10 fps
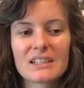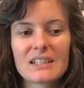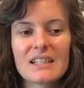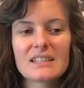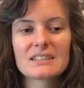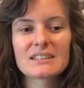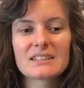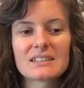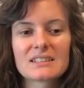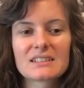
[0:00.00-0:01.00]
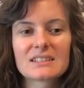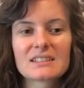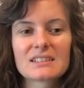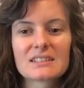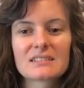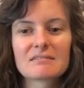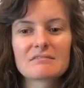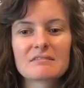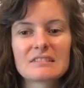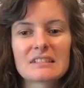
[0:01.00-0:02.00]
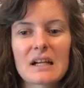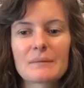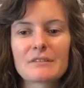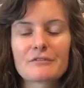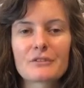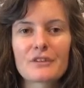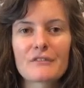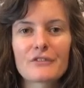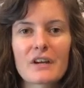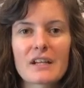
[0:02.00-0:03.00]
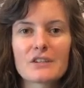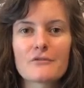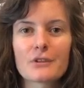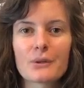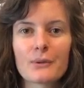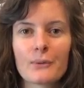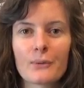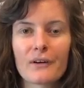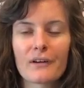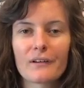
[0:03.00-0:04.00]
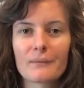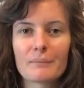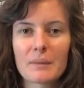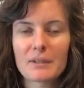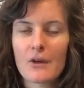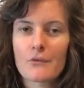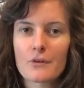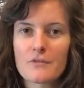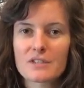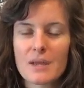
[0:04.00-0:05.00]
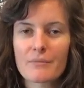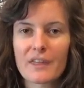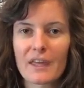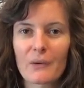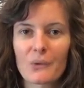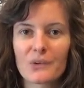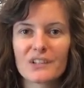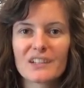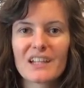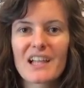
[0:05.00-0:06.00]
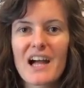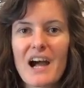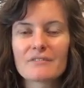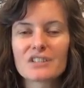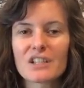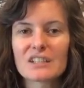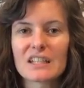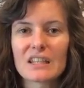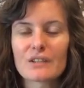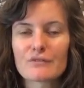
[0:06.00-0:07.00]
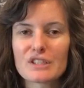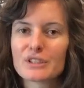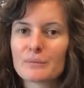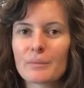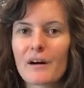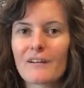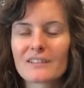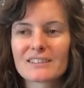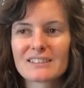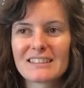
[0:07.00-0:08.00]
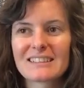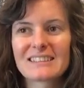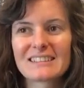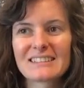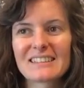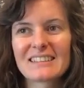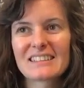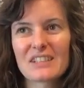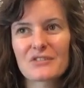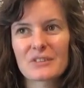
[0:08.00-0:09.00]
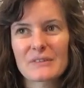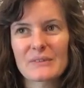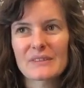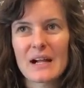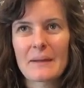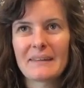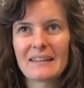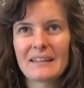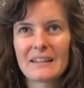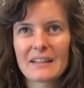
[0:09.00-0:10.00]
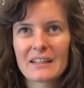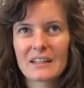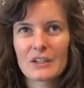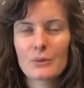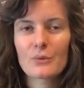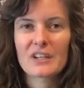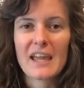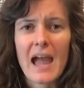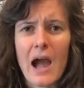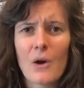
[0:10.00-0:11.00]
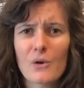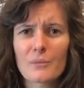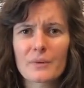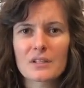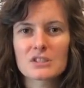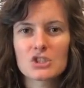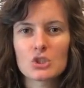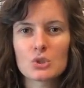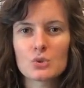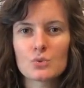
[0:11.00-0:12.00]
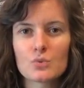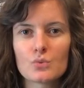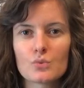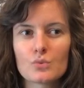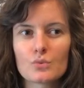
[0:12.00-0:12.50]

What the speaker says: It's, I mean, for any of you who are maybe going through the same thing or have done in the recent past, it's difficult. I mean, you want to get out because you've